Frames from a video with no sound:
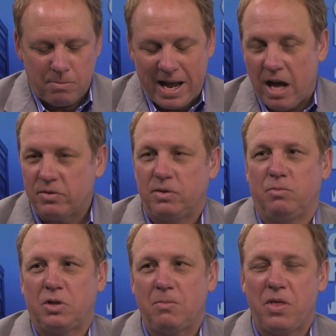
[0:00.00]
about
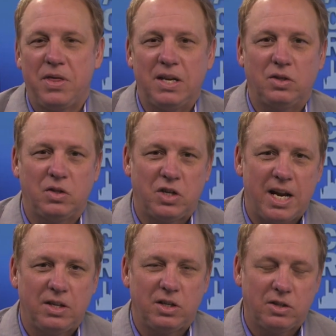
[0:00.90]
some of the things that's
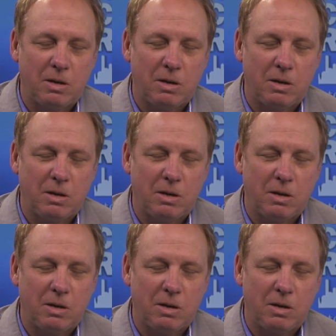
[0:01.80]
changing,